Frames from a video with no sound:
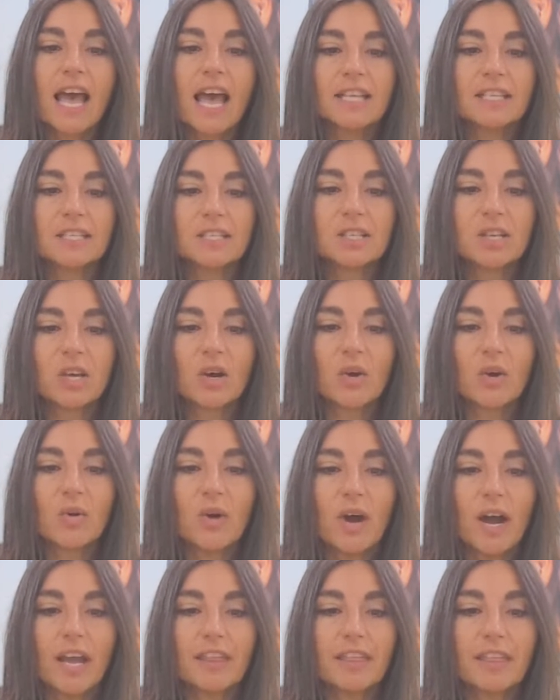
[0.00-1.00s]
And
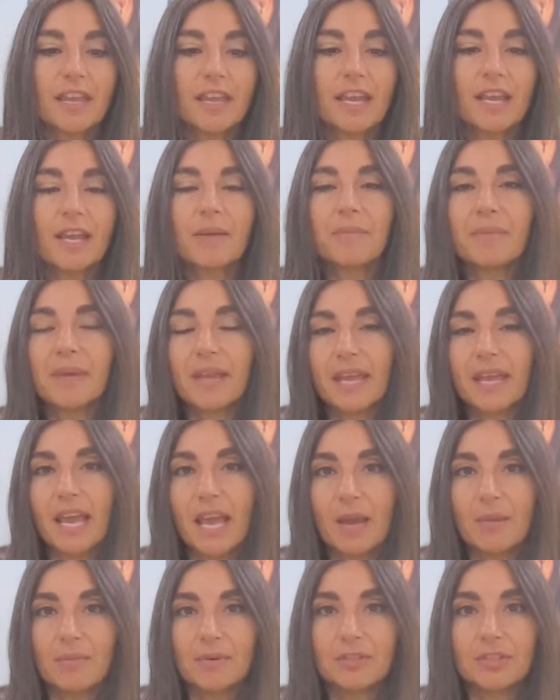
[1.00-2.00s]
so I think being
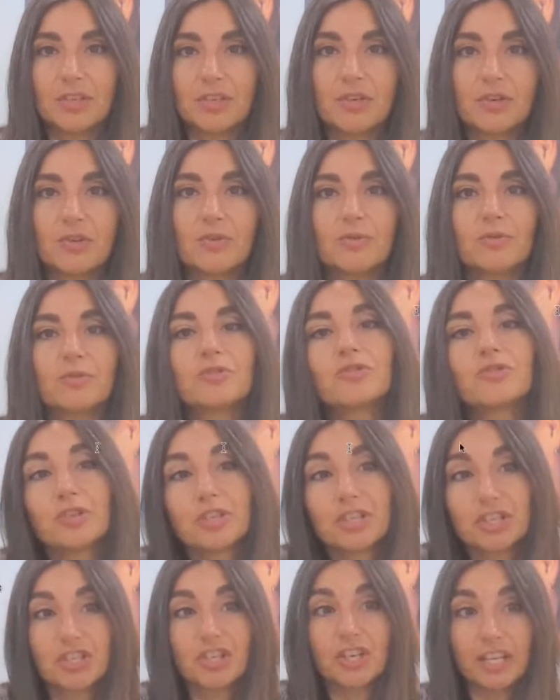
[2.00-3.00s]
able to
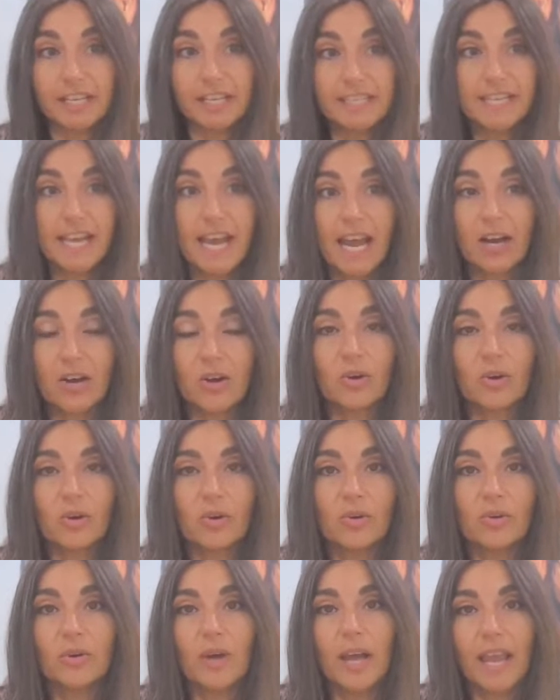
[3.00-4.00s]
traditionally
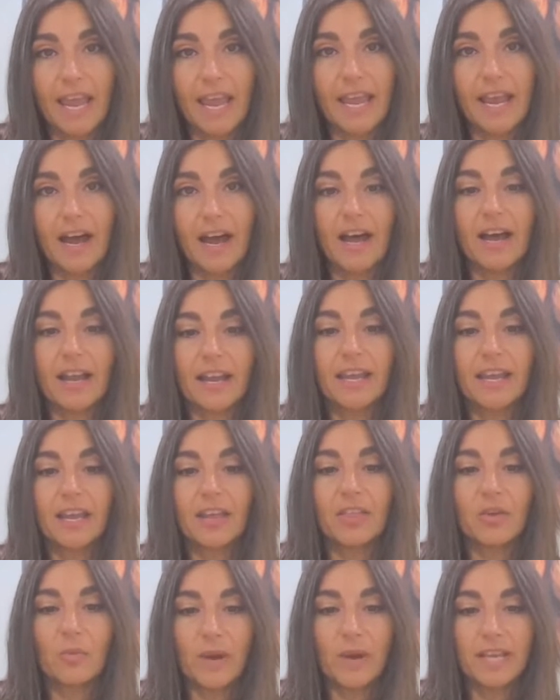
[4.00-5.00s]
tackle AI
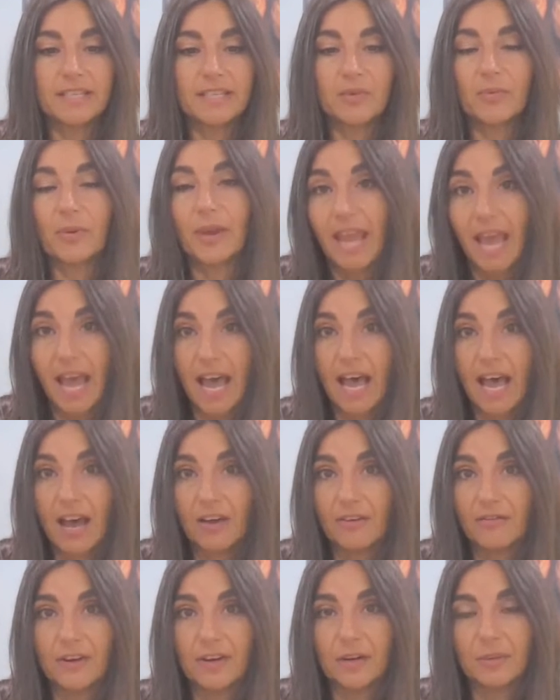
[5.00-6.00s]
in the ways that we
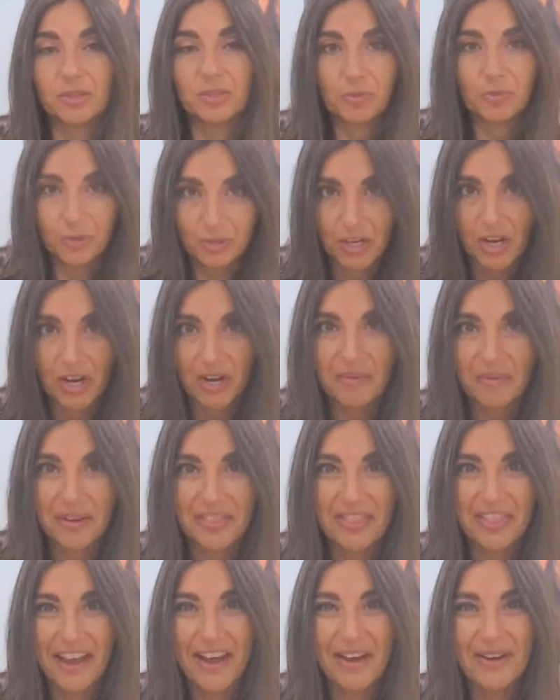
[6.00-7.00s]
have, and I'm sure we'll talk
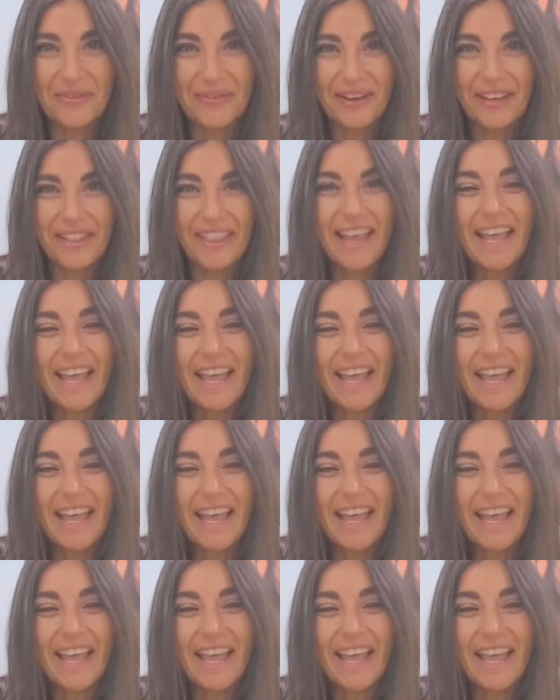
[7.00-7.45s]
about that